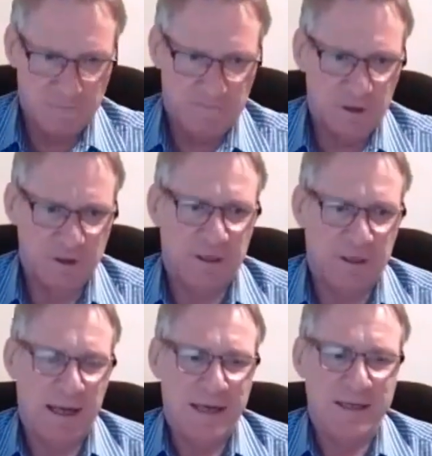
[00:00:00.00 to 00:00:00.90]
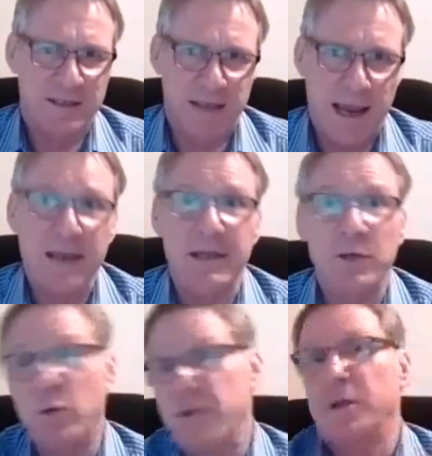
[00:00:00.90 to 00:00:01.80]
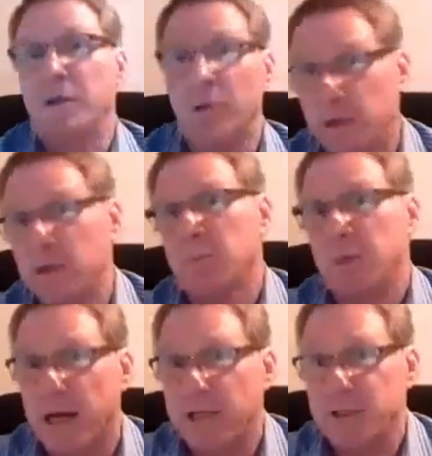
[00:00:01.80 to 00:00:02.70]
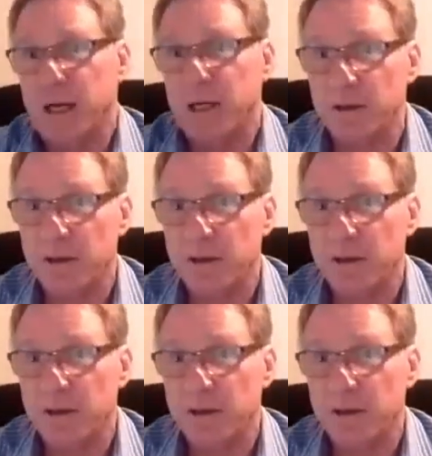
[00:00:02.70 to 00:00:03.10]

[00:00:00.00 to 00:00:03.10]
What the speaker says: foster understanding within the supply chain